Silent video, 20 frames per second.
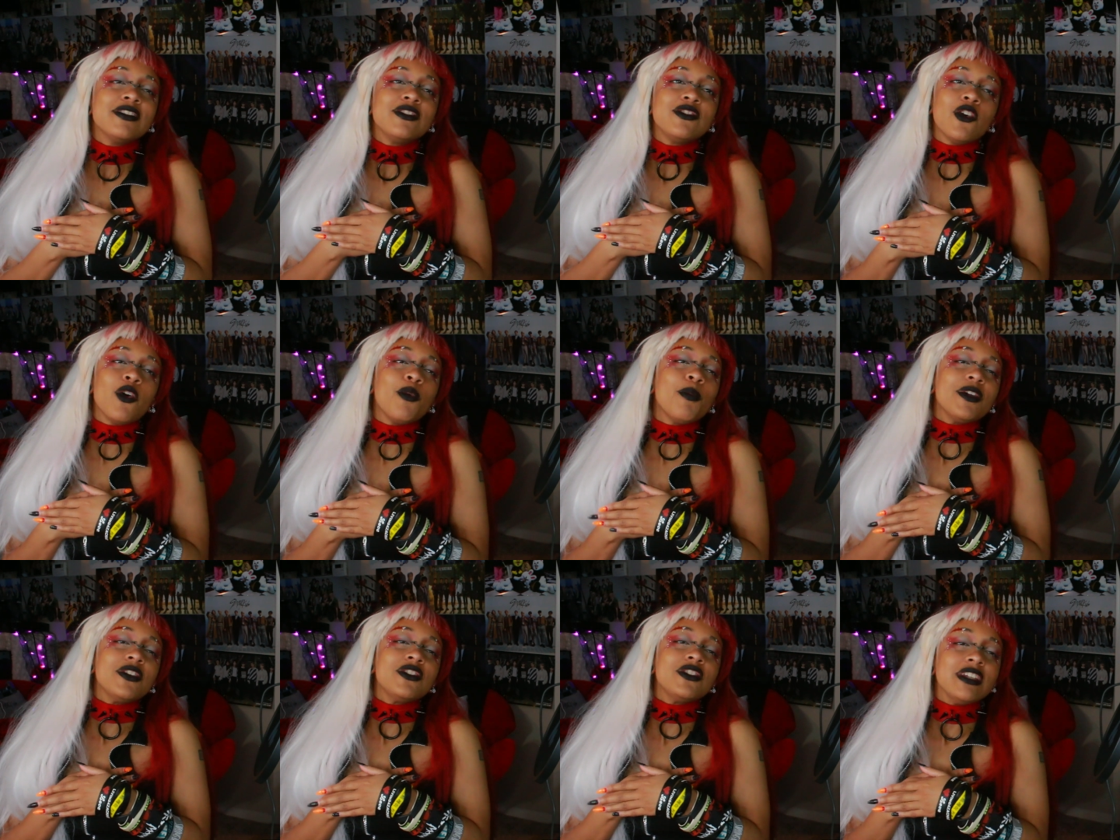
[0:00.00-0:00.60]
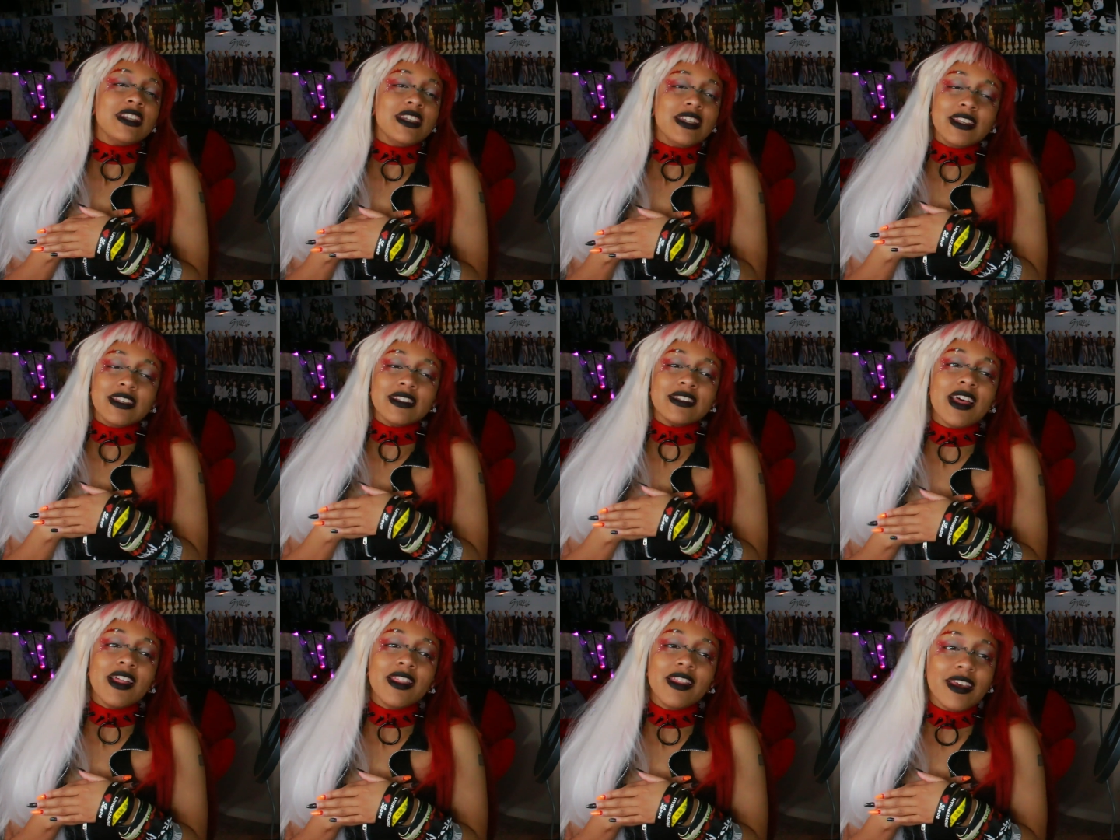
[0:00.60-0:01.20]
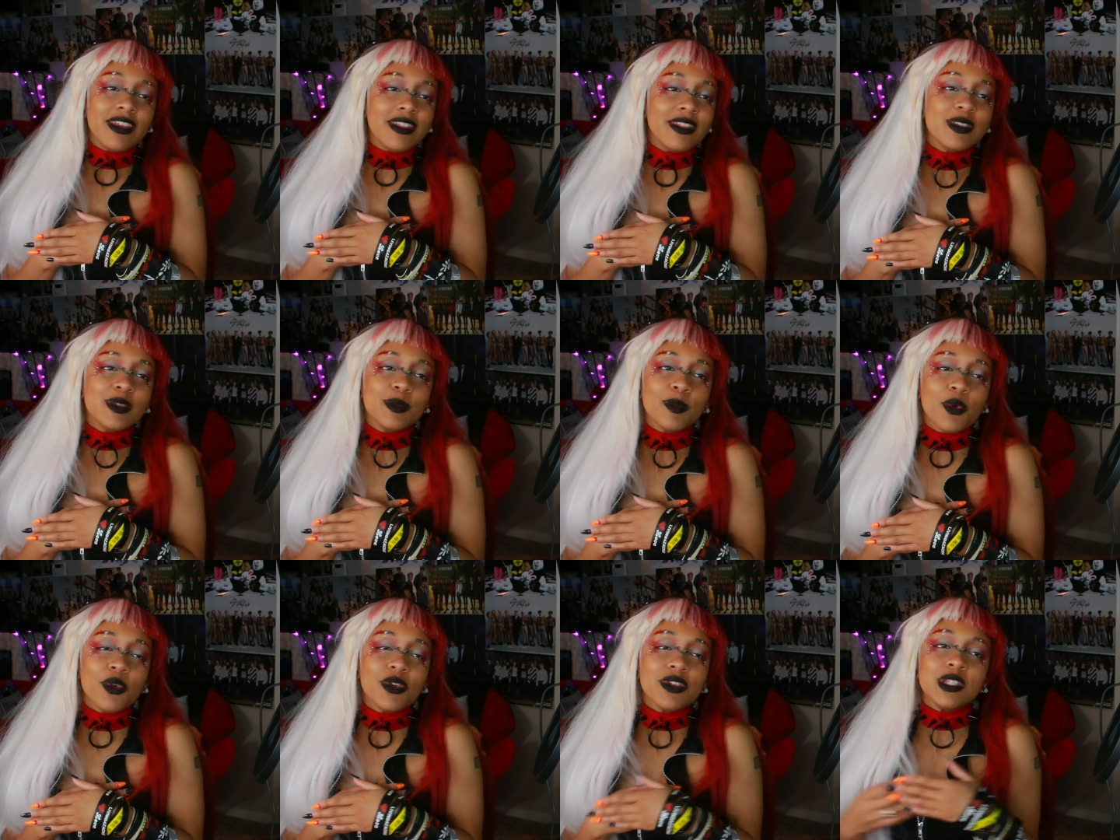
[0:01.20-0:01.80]
so much ease like these
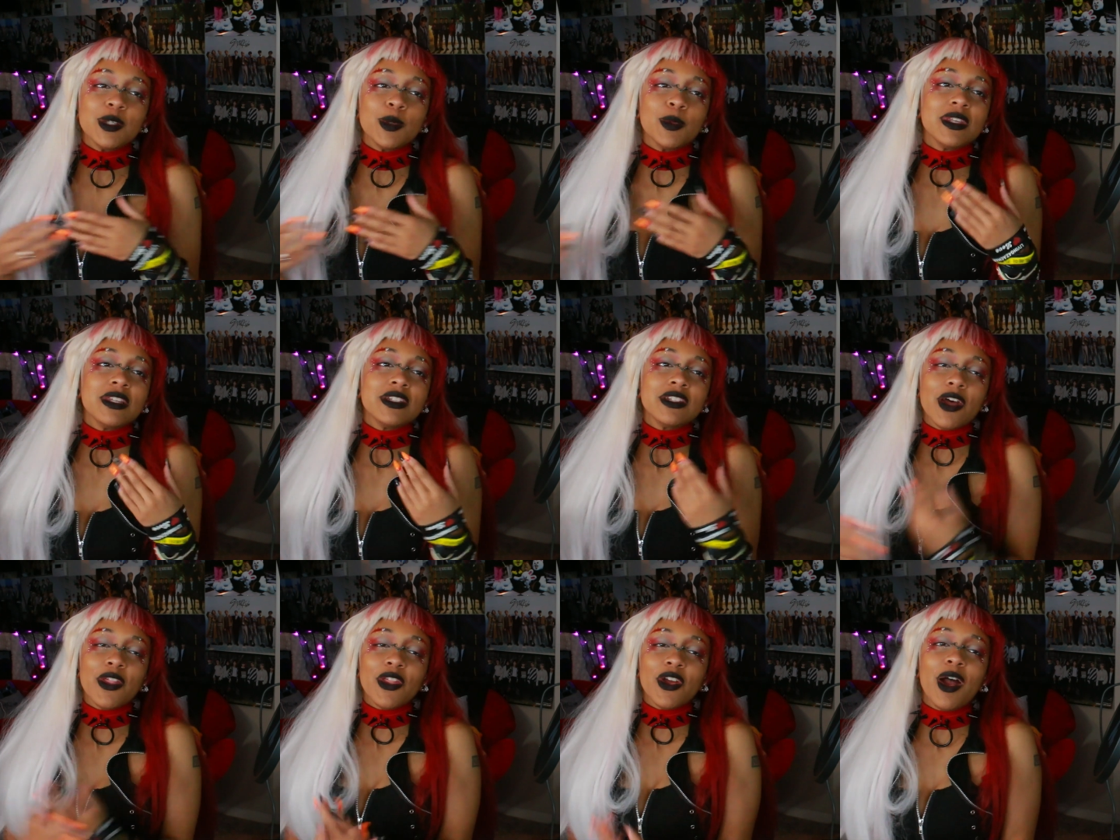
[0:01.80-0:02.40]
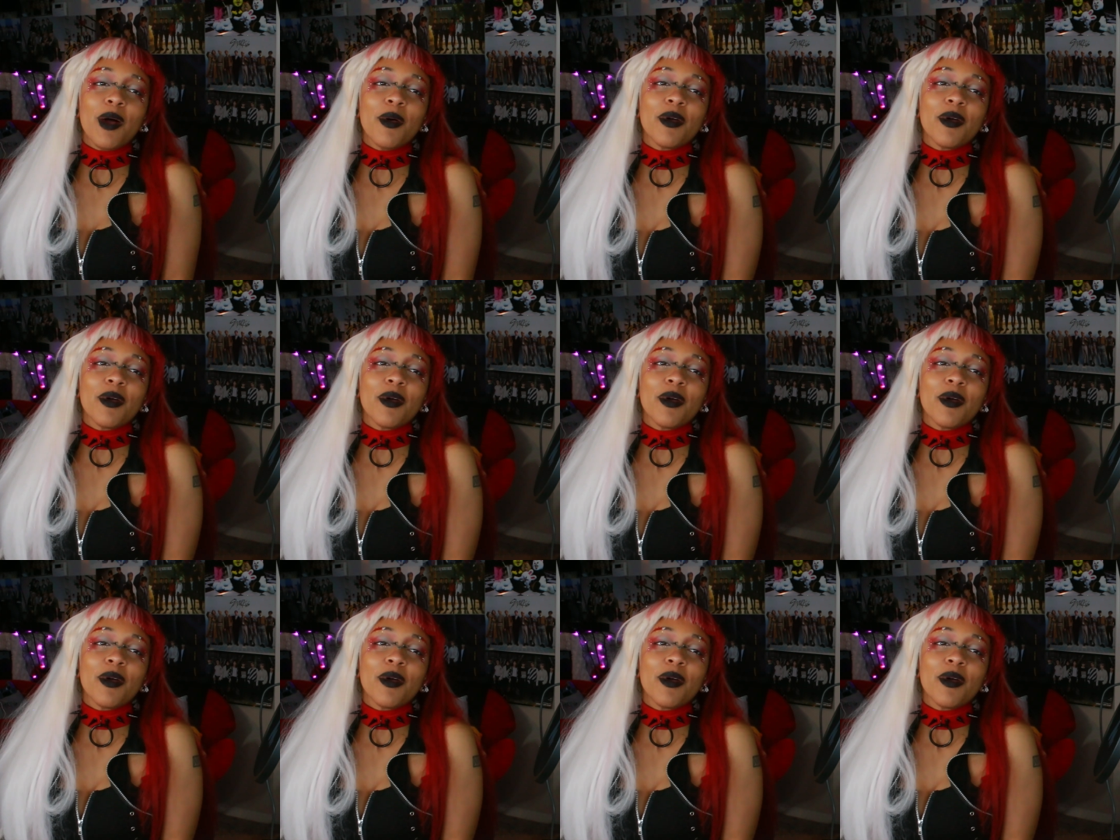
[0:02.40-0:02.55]
boys do with each other?